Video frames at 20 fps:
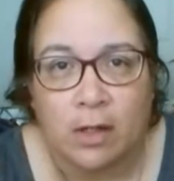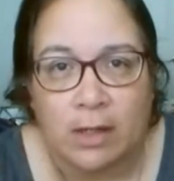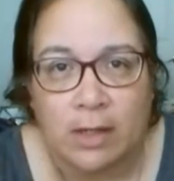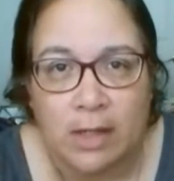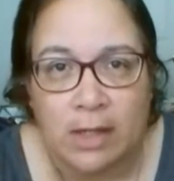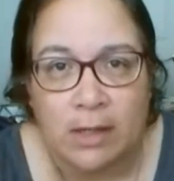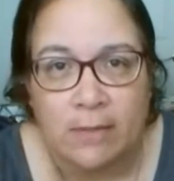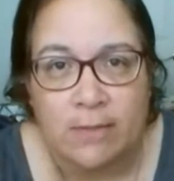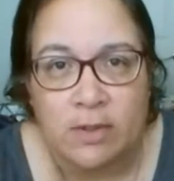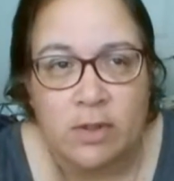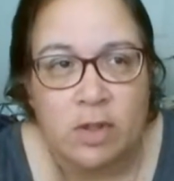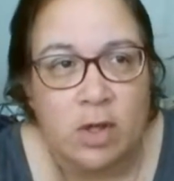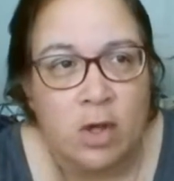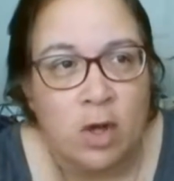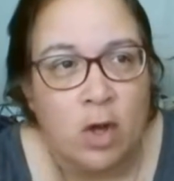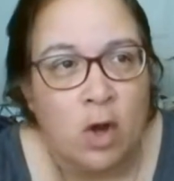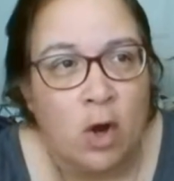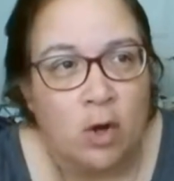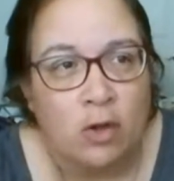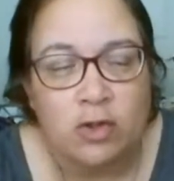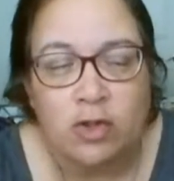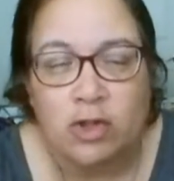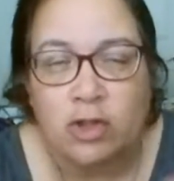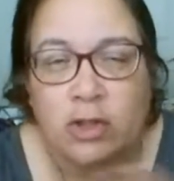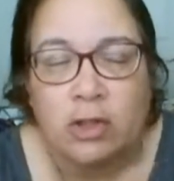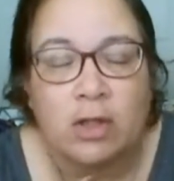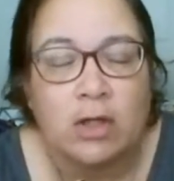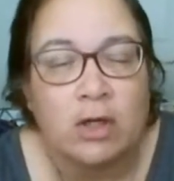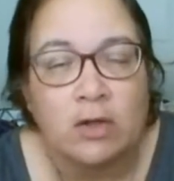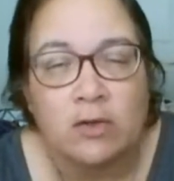keeps
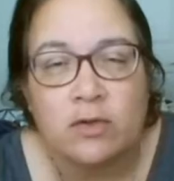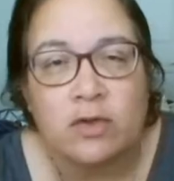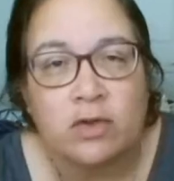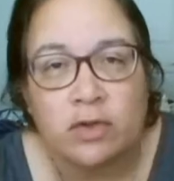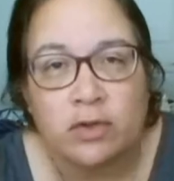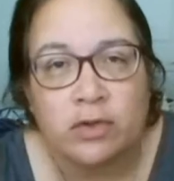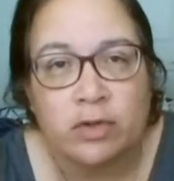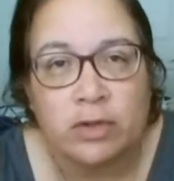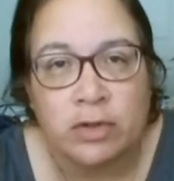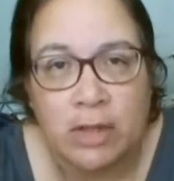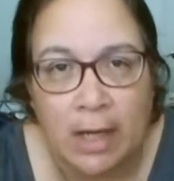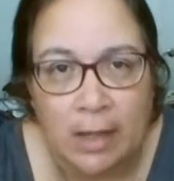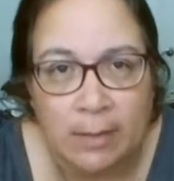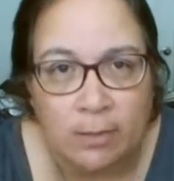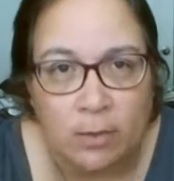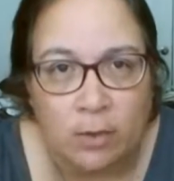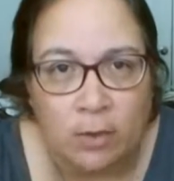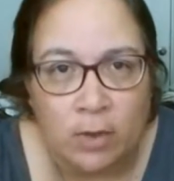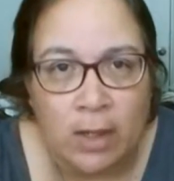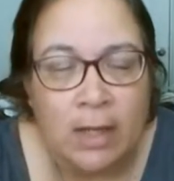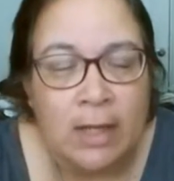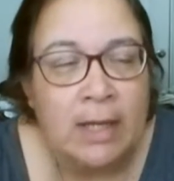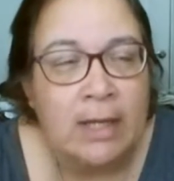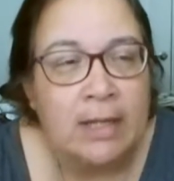until it goes to your table.